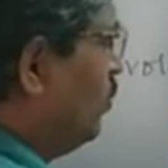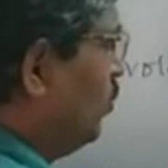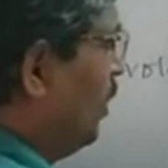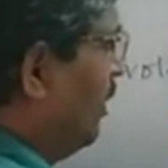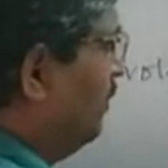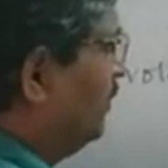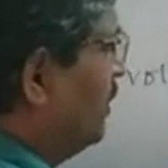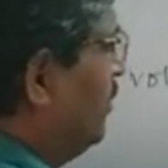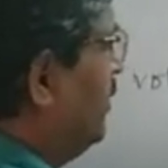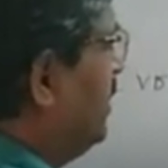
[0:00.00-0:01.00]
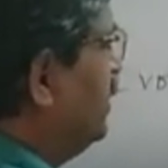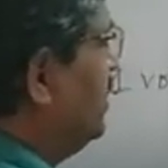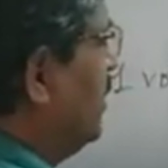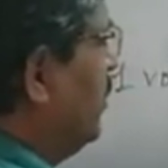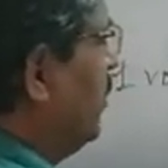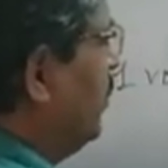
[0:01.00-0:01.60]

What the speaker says: coulomb is